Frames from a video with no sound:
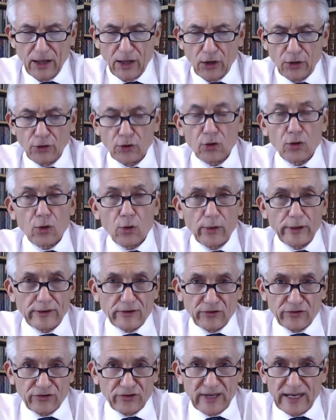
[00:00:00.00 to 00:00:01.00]
you're going to
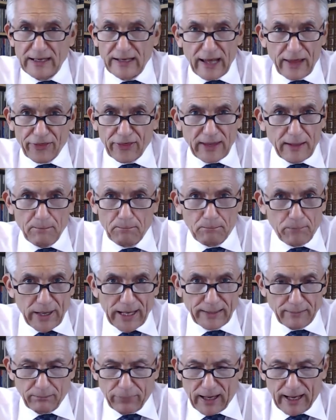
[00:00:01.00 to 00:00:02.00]
see nothing
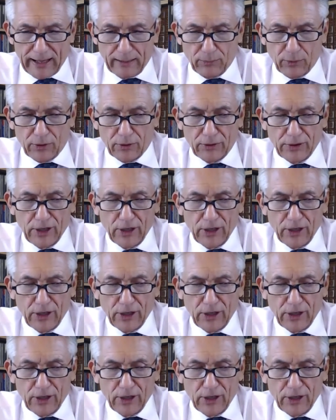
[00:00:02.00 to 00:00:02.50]
but Bible.